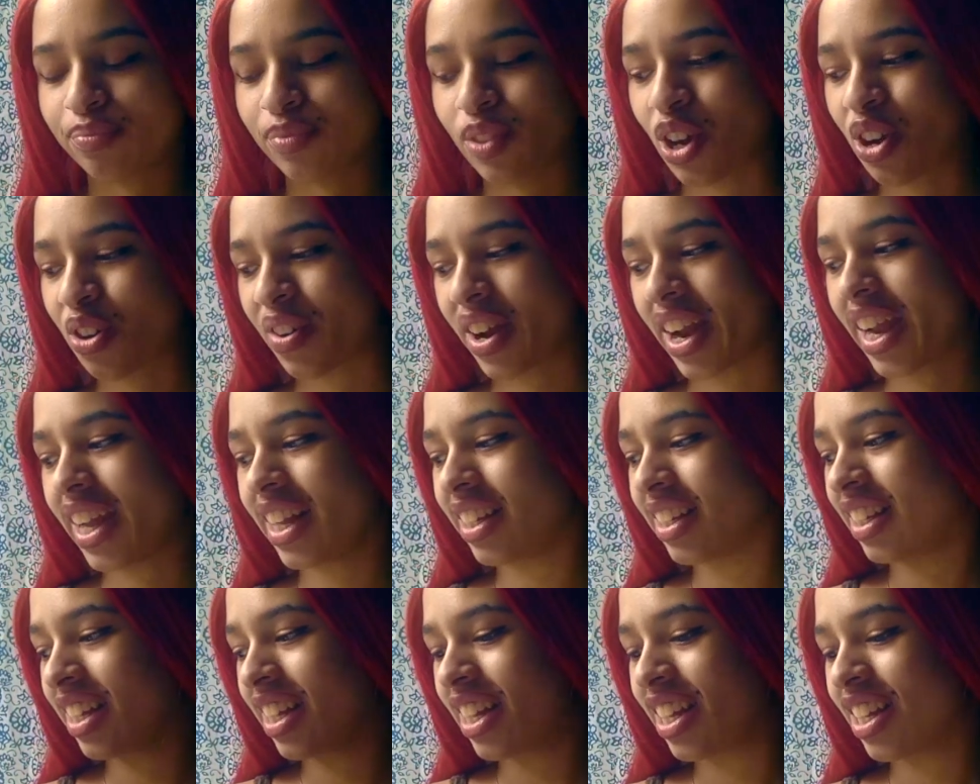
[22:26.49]
All
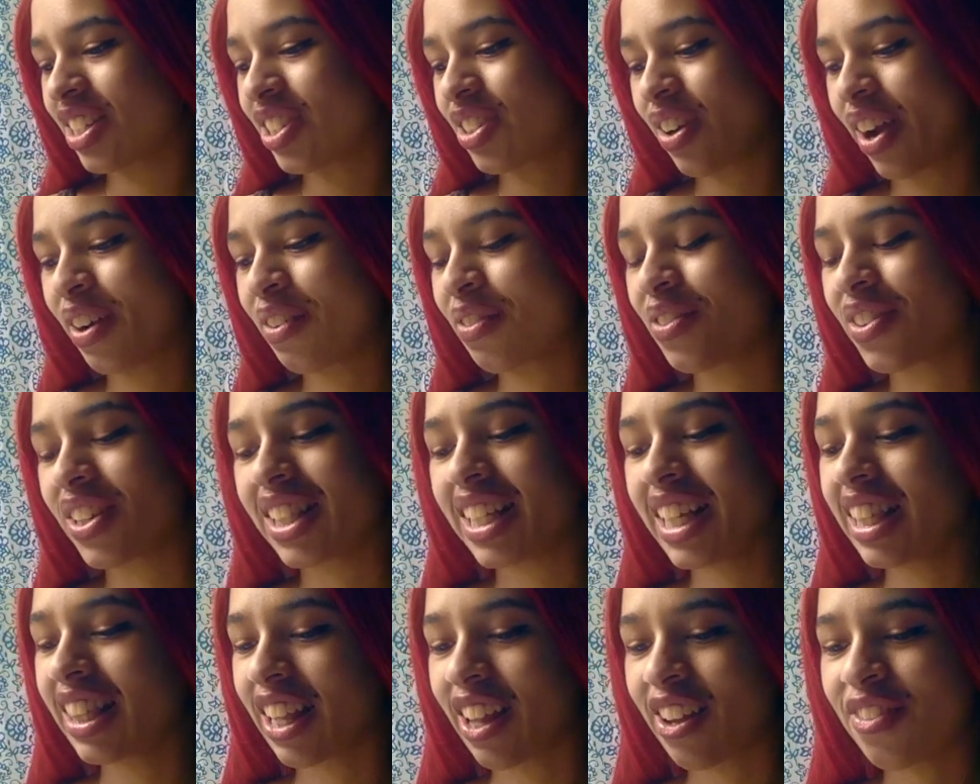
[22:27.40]
right? So I
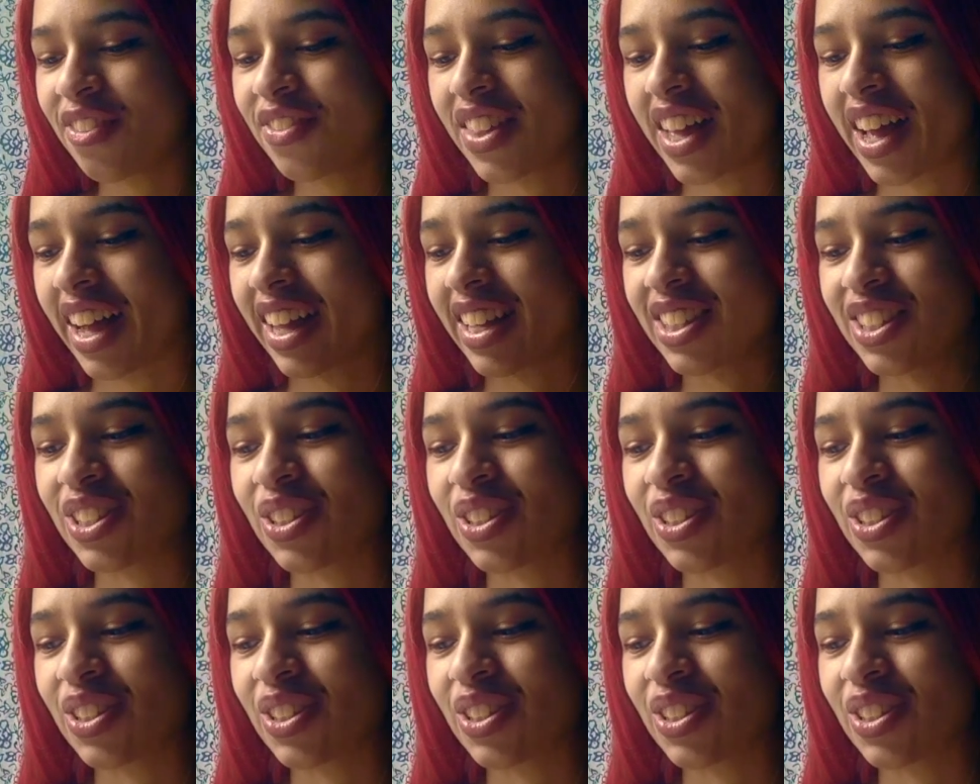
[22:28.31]
really love that.